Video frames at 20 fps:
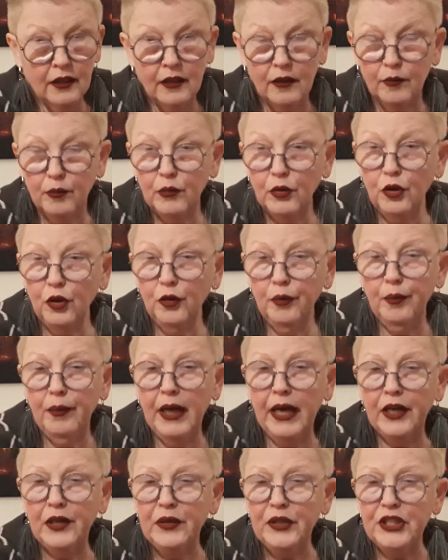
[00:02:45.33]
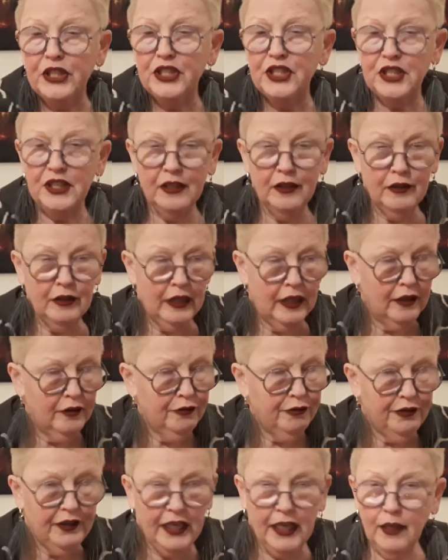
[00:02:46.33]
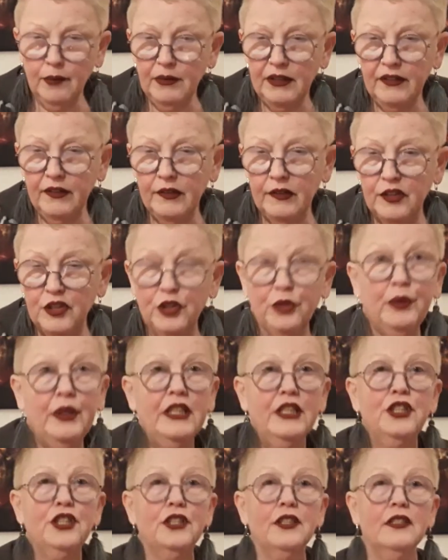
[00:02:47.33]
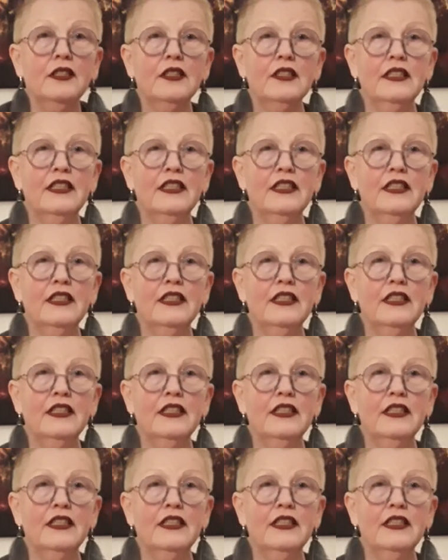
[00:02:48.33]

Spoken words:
More marriage and family situations.